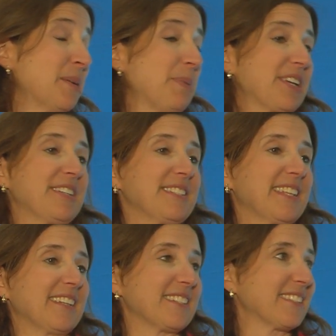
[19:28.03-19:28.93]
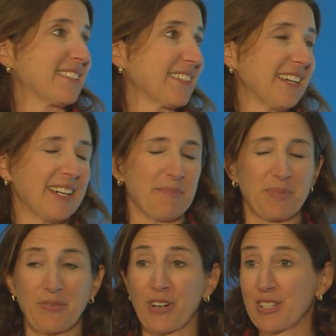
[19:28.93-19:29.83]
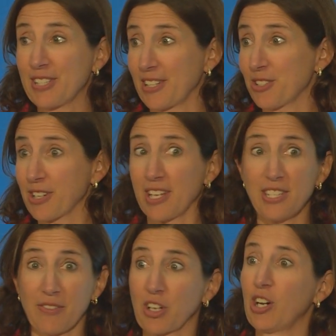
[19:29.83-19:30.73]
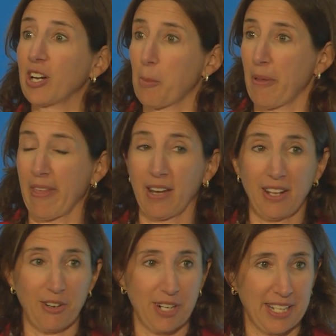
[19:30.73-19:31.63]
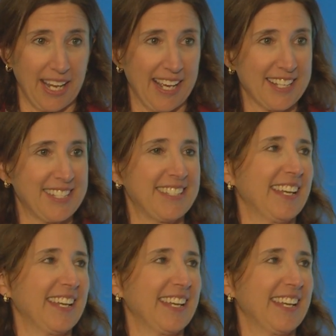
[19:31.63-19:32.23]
Because that is um, front and center, in case you haven't caught up on that here at Next